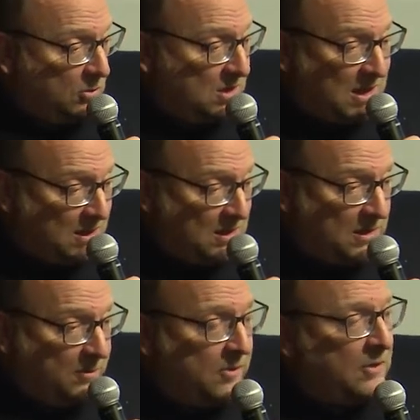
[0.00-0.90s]

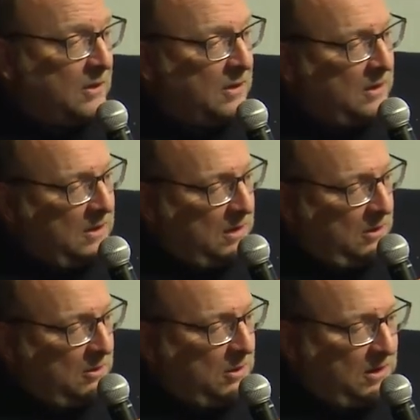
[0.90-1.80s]
Zagreb, and
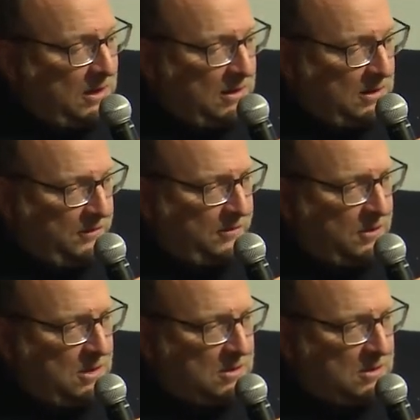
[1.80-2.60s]
early 93.